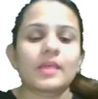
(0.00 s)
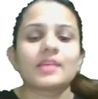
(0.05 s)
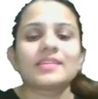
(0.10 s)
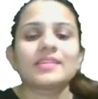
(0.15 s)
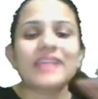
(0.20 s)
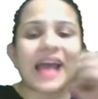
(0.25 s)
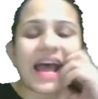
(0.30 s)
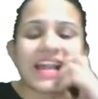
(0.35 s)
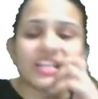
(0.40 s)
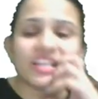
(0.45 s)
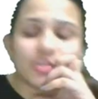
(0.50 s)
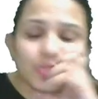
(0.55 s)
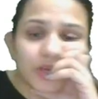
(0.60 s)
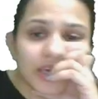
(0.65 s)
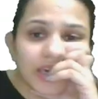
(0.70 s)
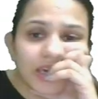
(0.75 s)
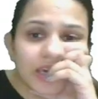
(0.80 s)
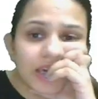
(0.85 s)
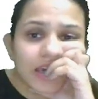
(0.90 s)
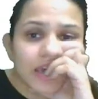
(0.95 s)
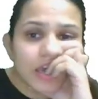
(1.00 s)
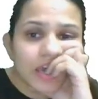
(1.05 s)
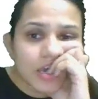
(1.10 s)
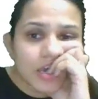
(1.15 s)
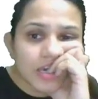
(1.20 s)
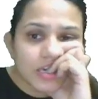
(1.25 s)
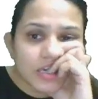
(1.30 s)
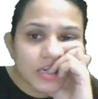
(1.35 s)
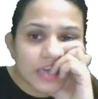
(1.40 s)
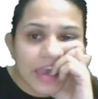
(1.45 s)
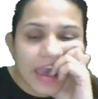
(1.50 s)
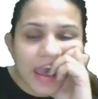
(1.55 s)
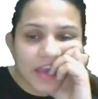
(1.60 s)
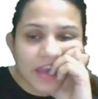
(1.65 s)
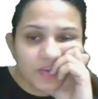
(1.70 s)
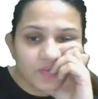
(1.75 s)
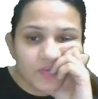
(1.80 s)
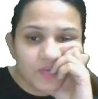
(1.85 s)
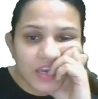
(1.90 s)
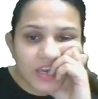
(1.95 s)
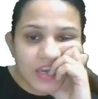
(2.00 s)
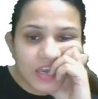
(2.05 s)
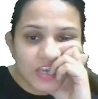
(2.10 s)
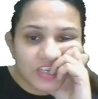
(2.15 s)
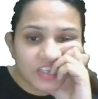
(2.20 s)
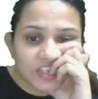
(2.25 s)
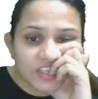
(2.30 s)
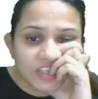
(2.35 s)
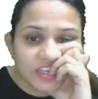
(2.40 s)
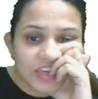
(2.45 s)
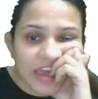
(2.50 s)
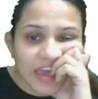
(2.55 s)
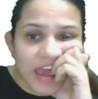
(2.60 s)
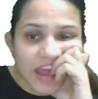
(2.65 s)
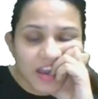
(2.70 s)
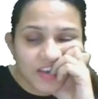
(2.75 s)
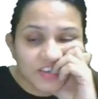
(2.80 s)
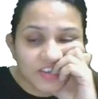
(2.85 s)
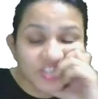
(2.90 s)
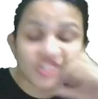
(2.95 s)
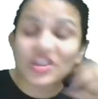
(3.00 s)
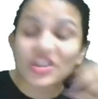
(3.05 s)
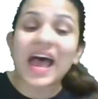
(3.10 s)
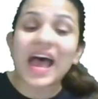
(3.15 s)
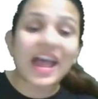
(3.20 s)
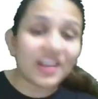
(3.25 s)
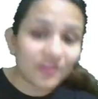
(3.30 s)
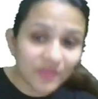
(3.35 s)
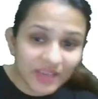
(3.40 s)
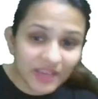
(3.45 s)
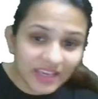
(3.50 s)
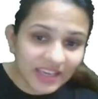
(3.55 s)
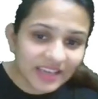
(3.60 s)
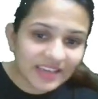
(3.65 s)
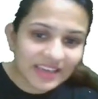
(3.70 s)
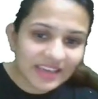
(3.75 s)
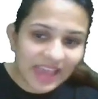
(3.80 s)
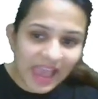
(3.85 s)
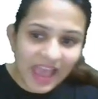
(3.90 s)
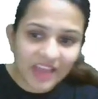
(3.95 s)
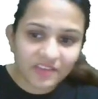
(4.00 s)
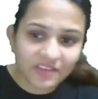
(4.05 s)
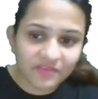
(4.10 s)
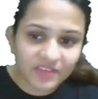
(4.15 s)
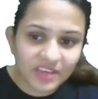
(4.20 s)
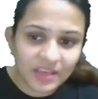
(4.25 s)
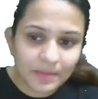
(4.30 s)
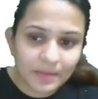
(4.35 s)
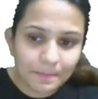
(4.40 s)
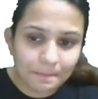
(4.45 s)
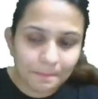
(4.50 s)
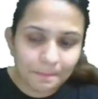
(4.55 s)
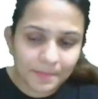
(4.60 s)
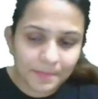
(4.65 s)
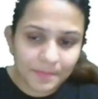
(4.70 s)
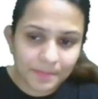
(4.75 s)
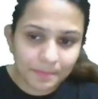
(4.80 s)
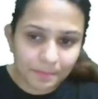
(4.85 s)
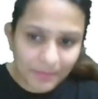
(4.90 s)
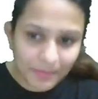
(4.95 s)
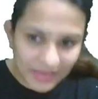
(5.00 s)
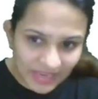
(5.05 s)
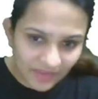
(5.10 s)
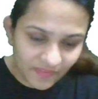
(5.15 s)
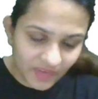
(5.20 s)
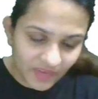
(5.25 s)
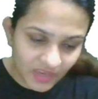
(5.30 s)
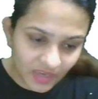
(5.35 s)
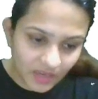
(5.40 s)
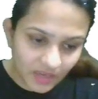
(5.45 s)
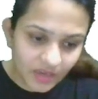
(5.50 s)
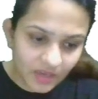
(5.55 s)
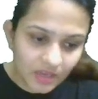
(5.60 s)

Can't we? Can we? Can shall we? Can we? Maybe.